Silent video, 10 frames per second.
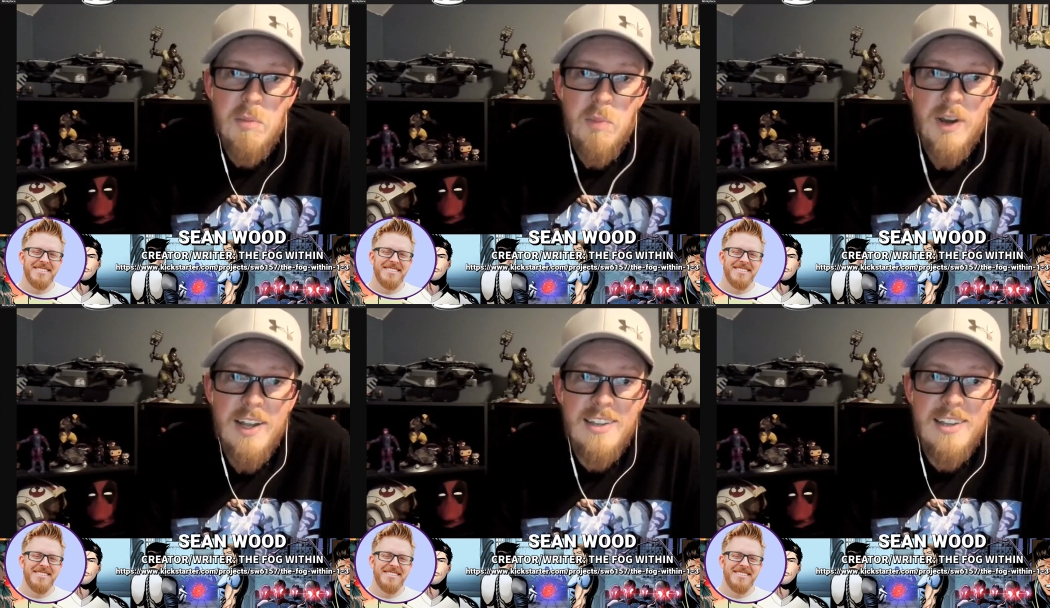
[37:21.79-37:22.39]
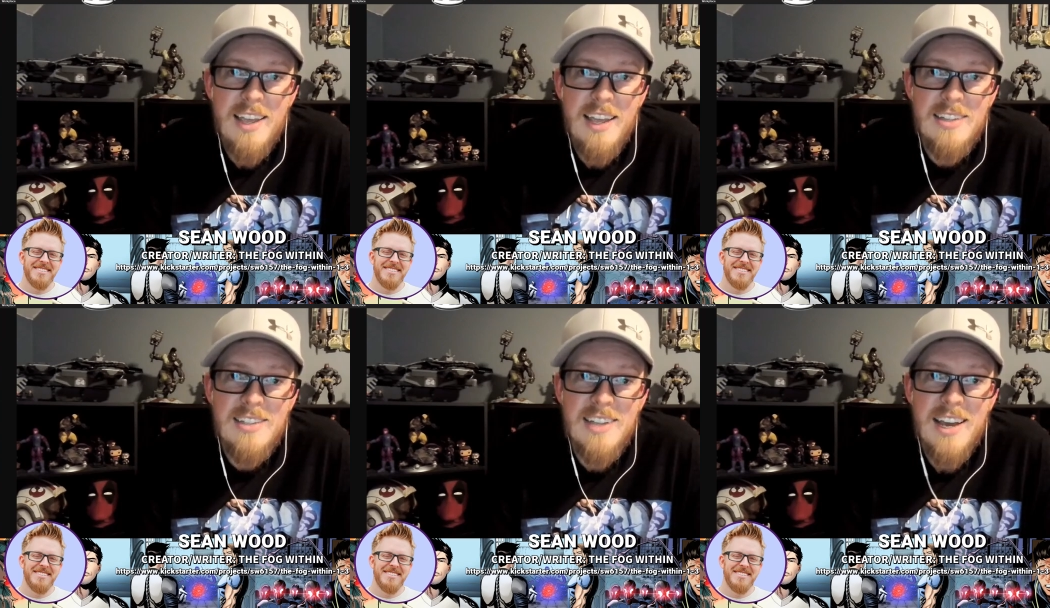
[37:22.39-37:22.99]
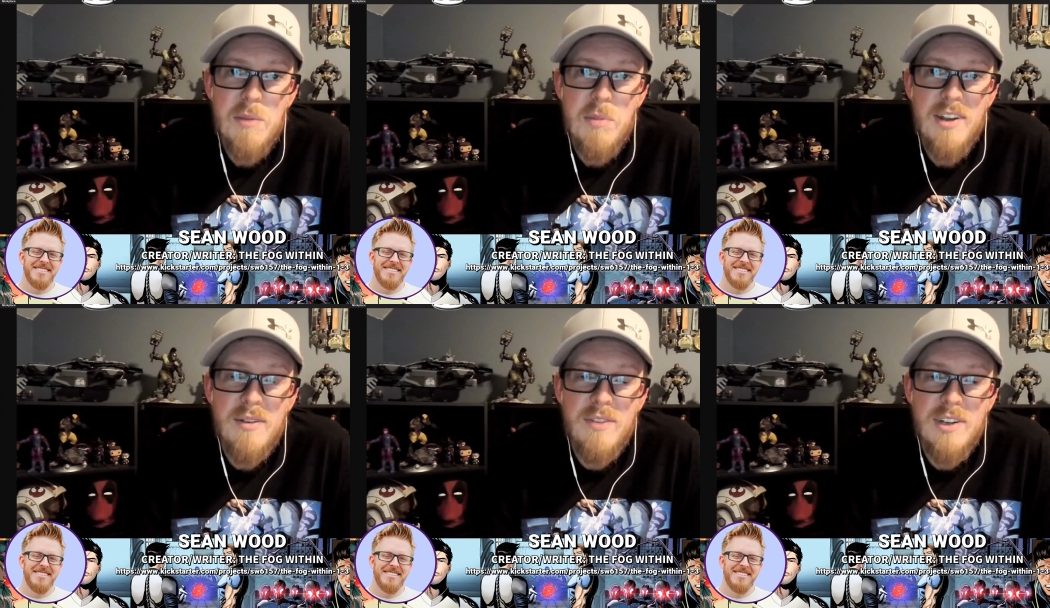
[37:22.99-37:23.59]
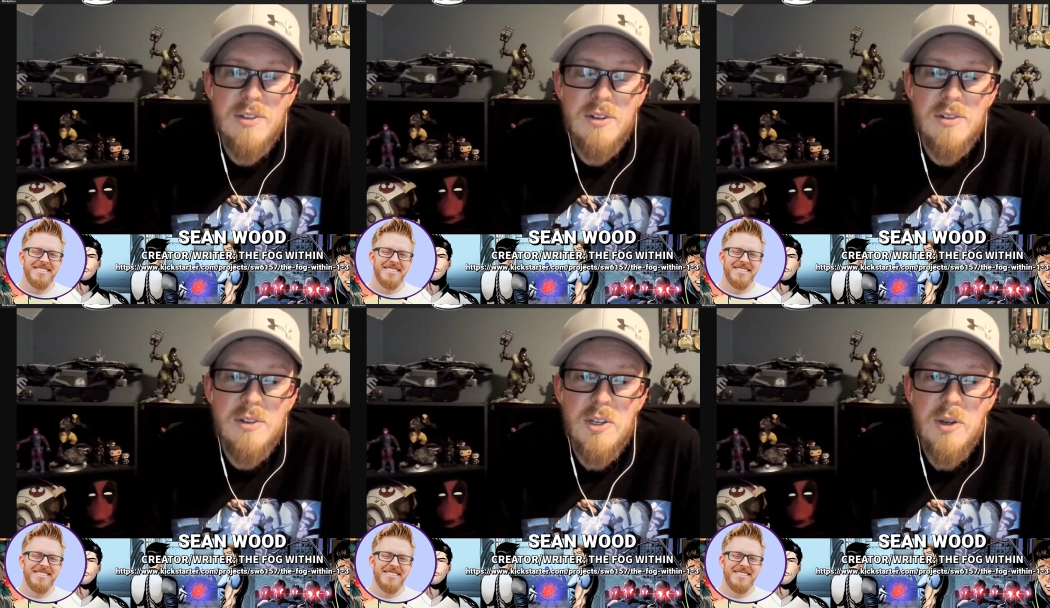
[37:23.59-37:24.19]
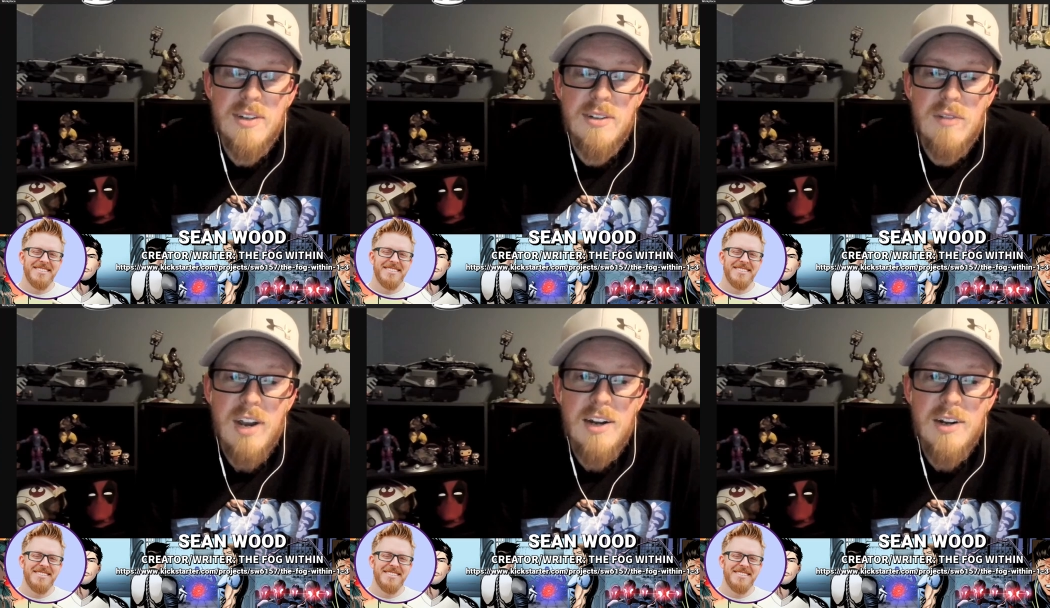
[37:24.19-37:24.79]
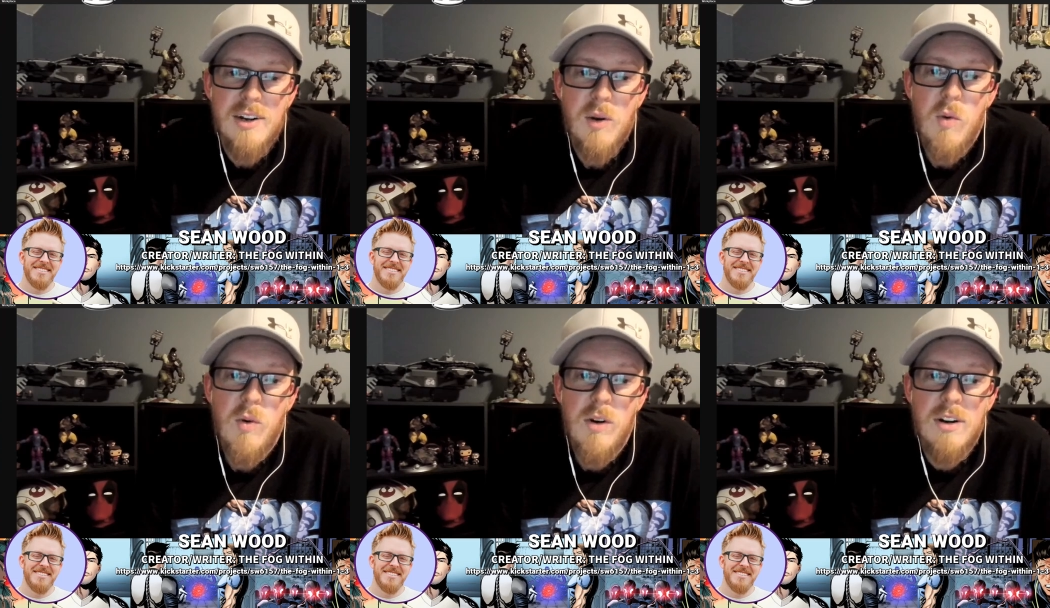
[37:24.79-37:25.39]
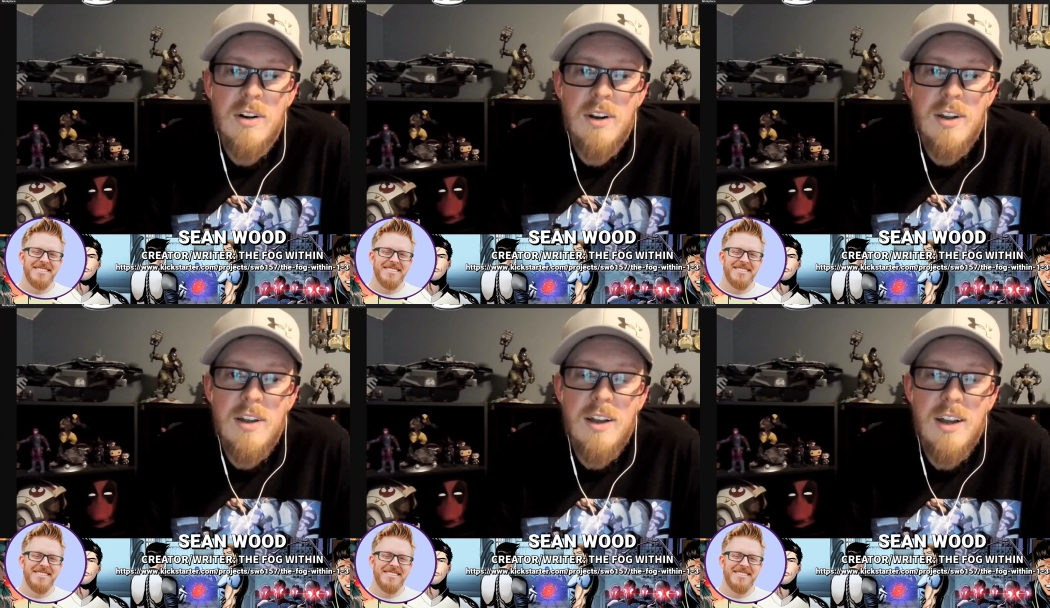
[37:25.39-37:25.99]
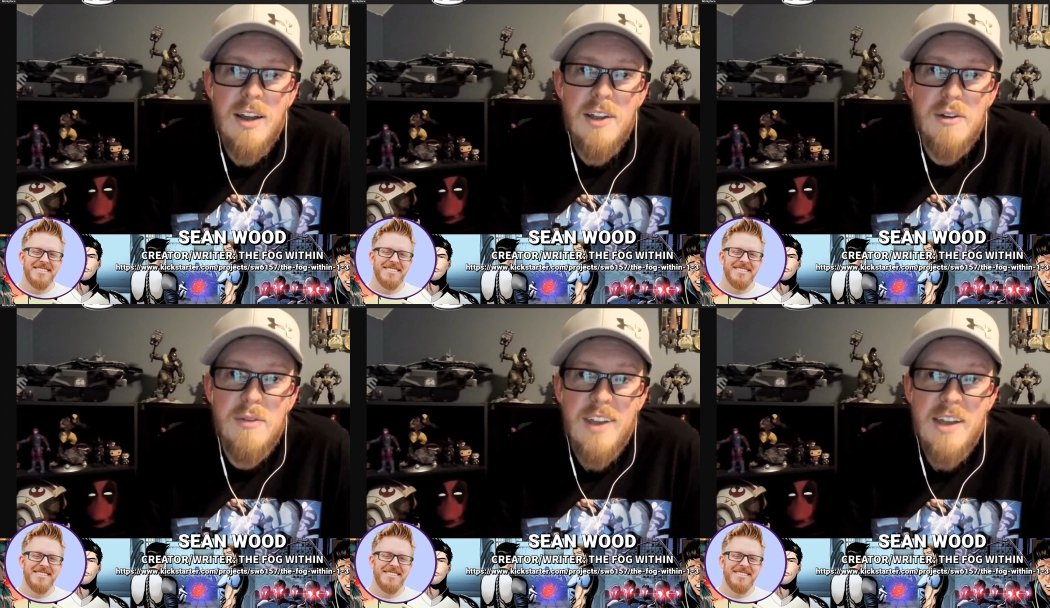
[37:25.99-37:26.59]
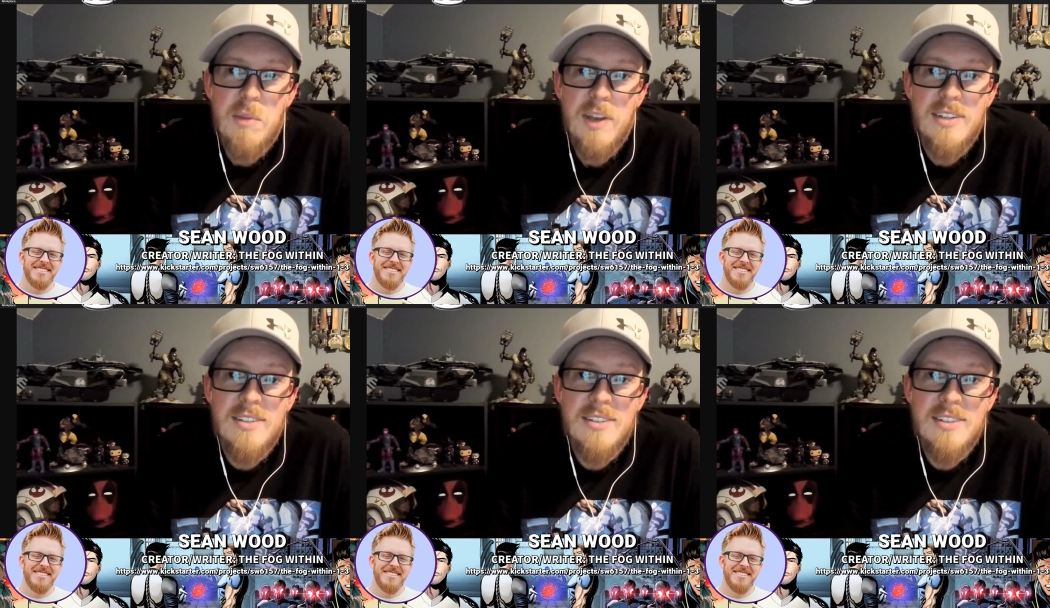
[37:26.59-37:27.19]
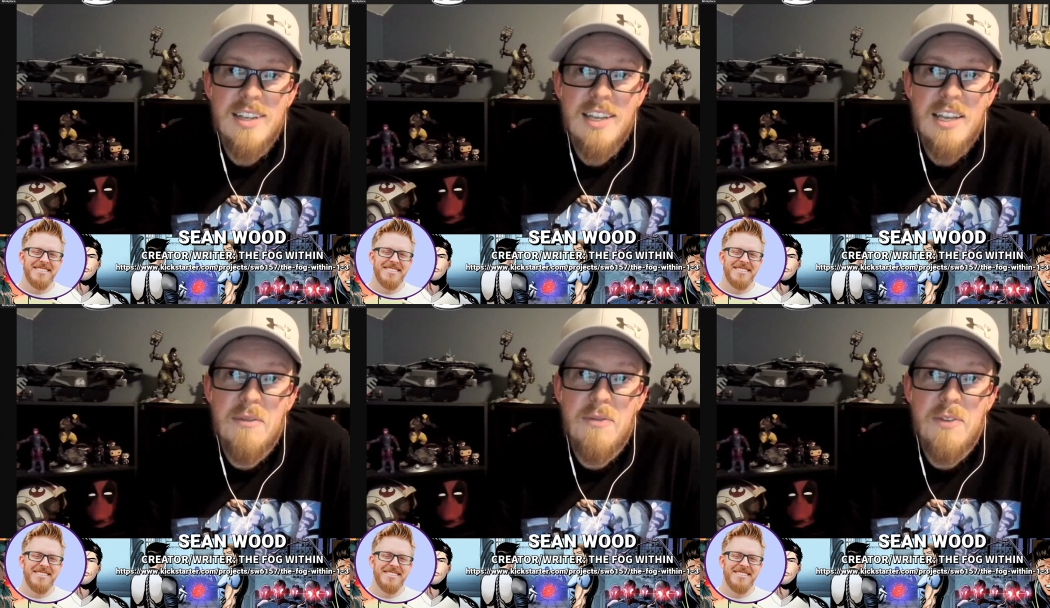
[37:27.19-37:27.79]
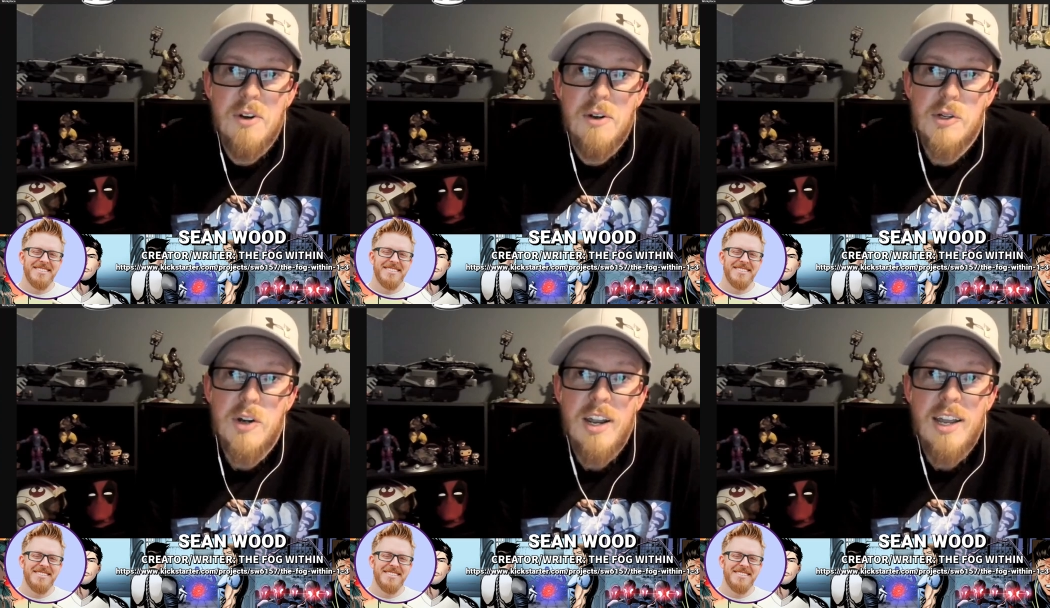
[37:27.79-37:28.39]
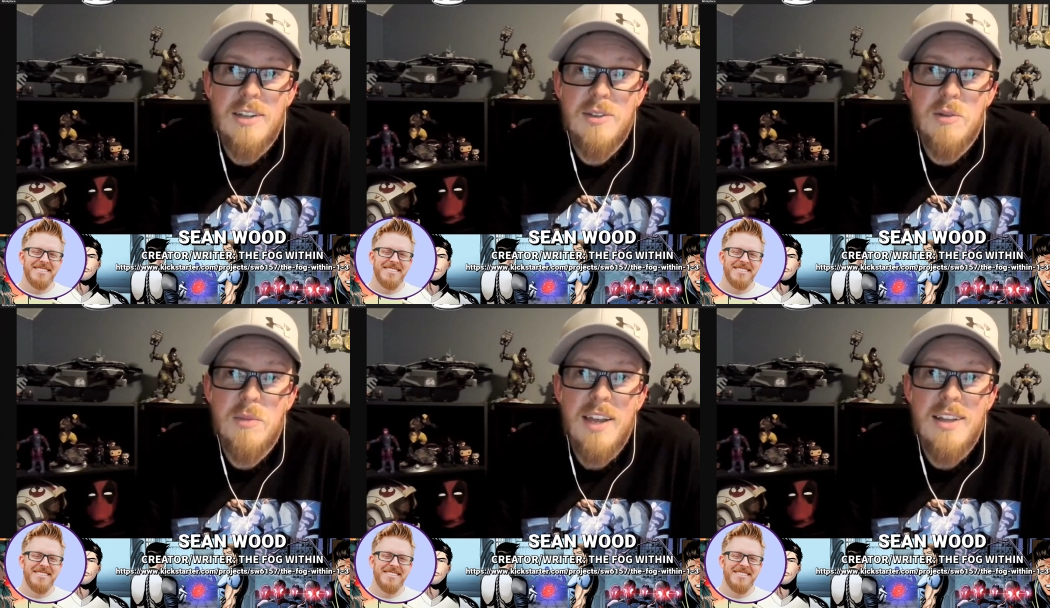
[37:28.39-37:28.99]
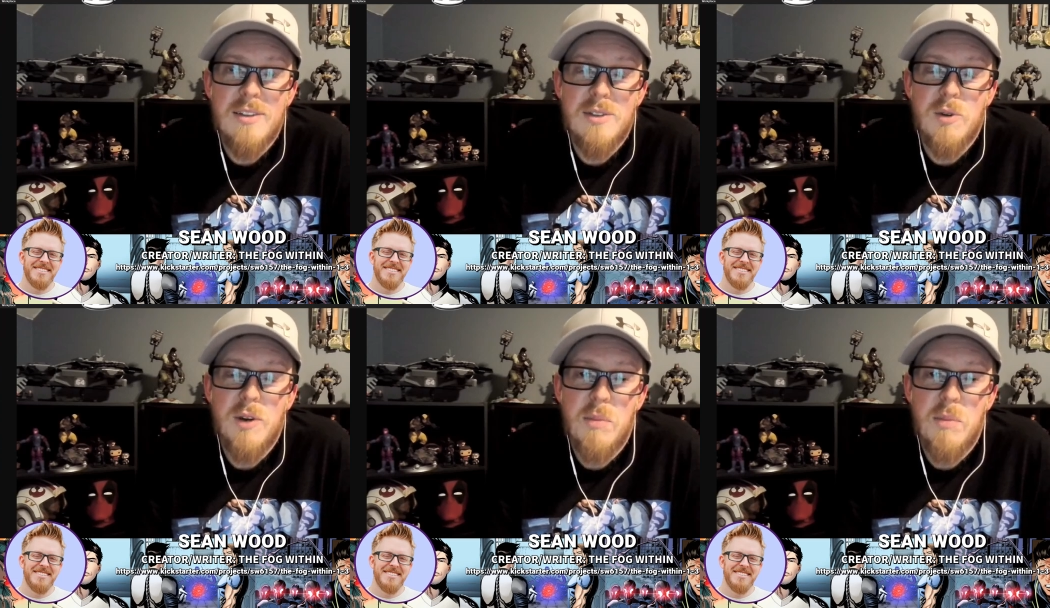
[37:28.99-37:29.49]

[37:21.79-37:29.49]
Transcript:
Speaker 1: but it's not beneficial to you as a writer or your fan base if you're trying to make the story